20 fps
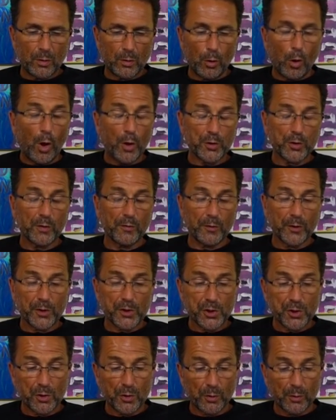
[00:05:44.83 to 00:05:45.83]

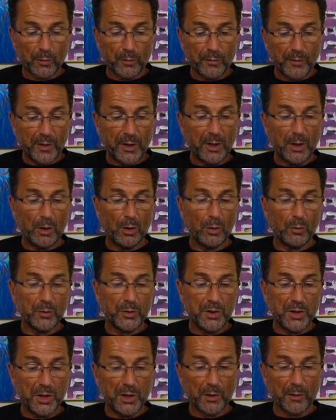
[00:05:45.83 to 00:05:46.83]
controversial video,
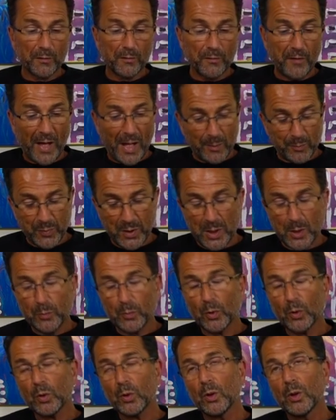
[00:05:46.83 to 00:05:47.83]
Dear Fat
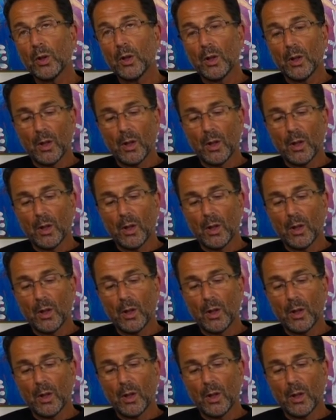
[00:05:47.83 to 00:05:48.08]
People,